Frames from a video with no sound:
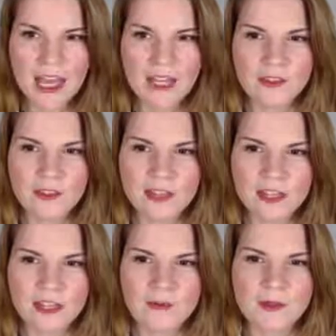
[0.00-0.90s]
And those
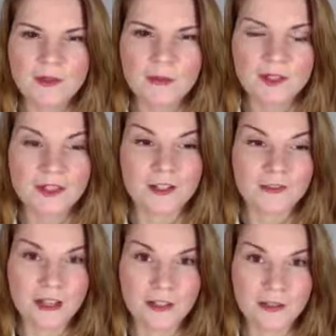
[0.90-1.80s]
can come to represent your
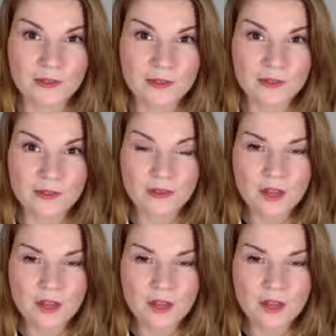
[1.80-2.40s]
values.